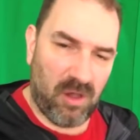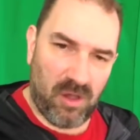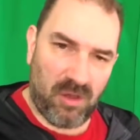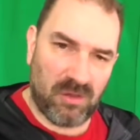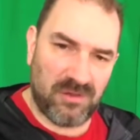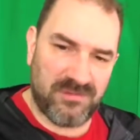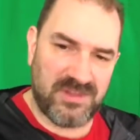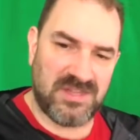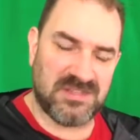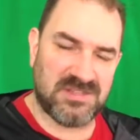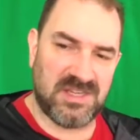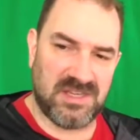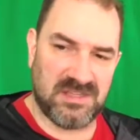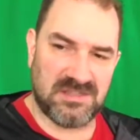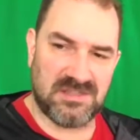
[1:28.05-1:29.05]
All of these
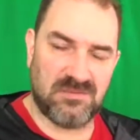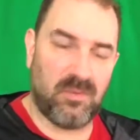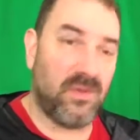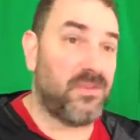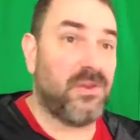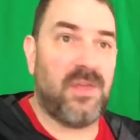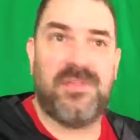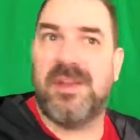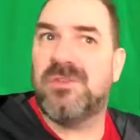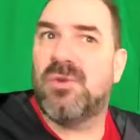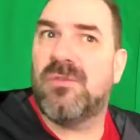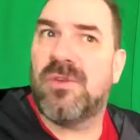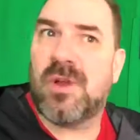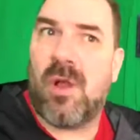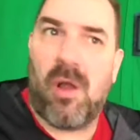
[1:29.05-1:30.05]
things, whether they
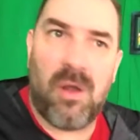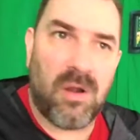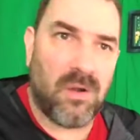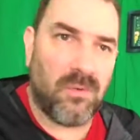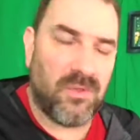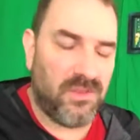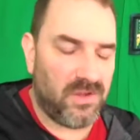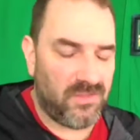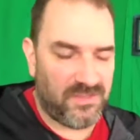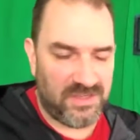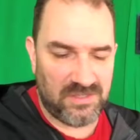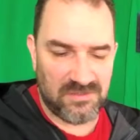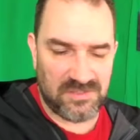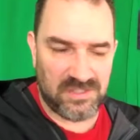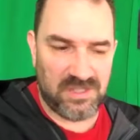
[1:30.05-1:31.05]
drove a car, whether or not they
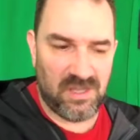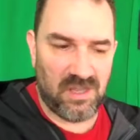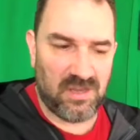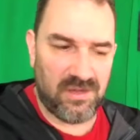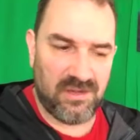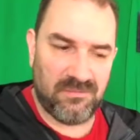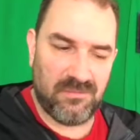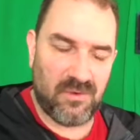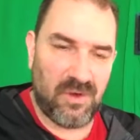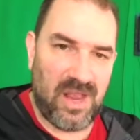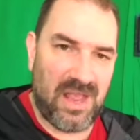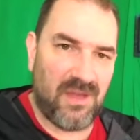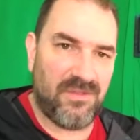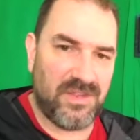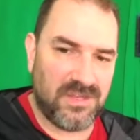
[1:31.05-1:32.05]
used a gun, or
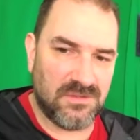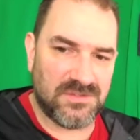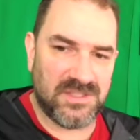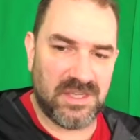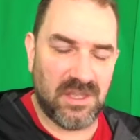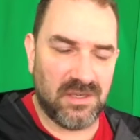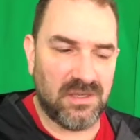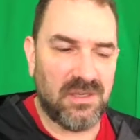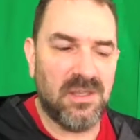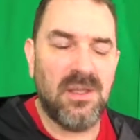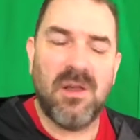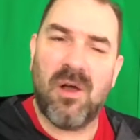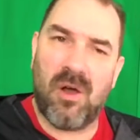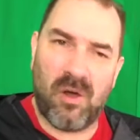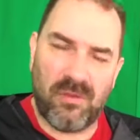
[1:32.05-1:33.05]
how they used the gun,
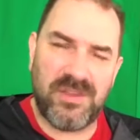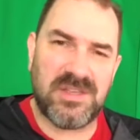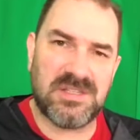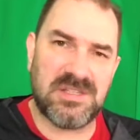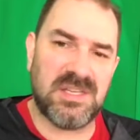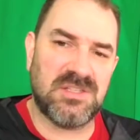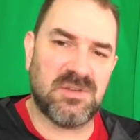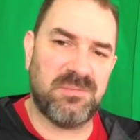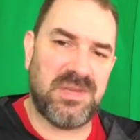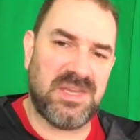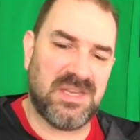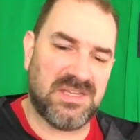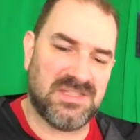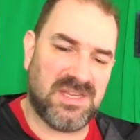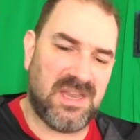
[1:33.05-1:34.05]
all these things are
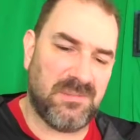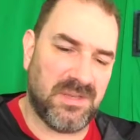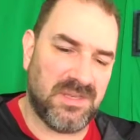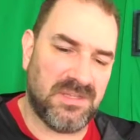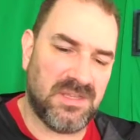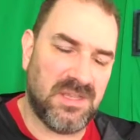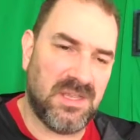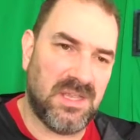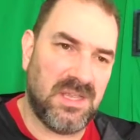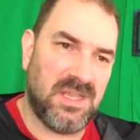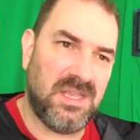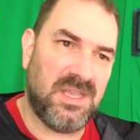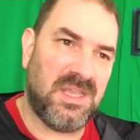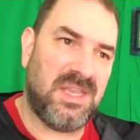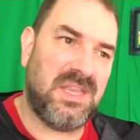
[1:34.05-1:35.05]
being examined
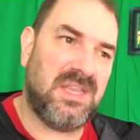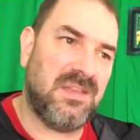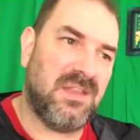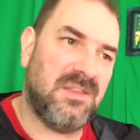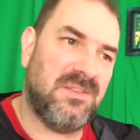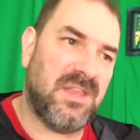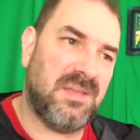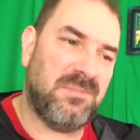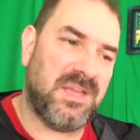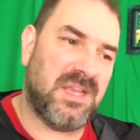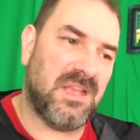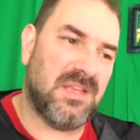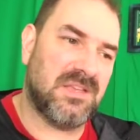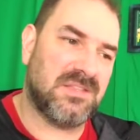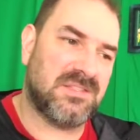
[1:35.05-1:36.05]

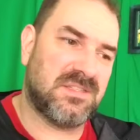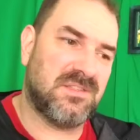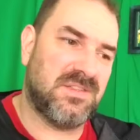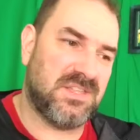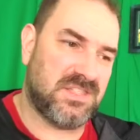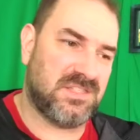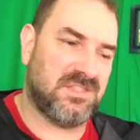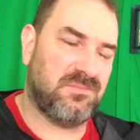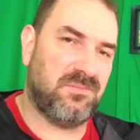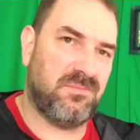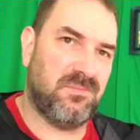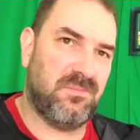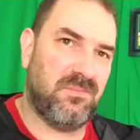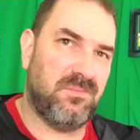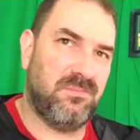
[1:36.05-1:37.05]
because this is
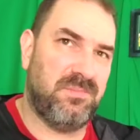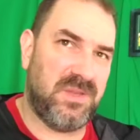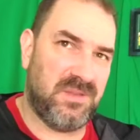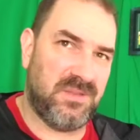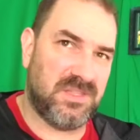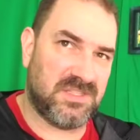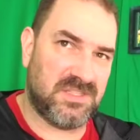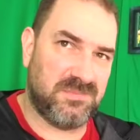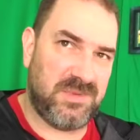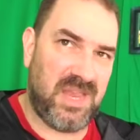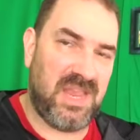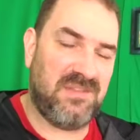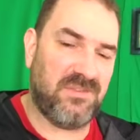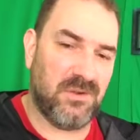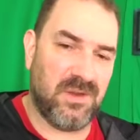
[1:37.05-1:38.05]

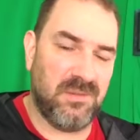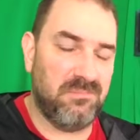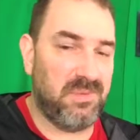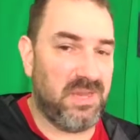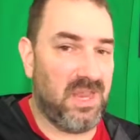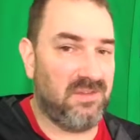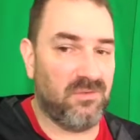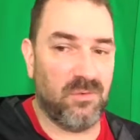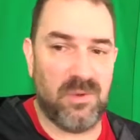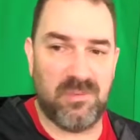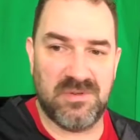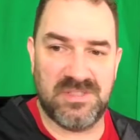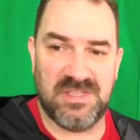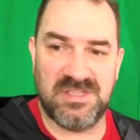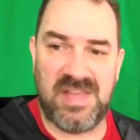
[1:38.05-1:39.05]
behavior, and behavior
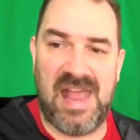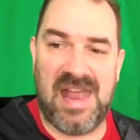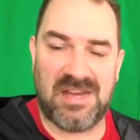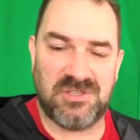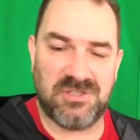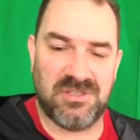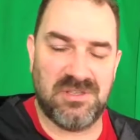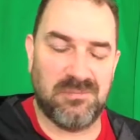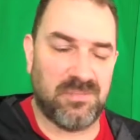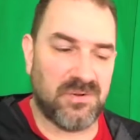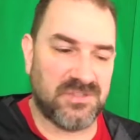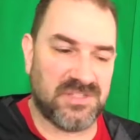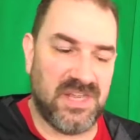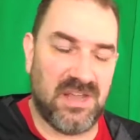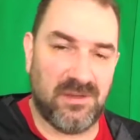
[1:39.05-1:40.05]
represents action and
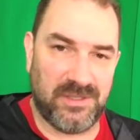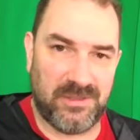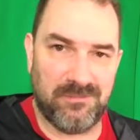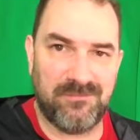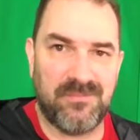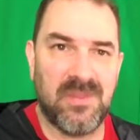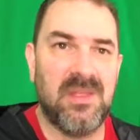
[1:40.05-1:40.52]
personality.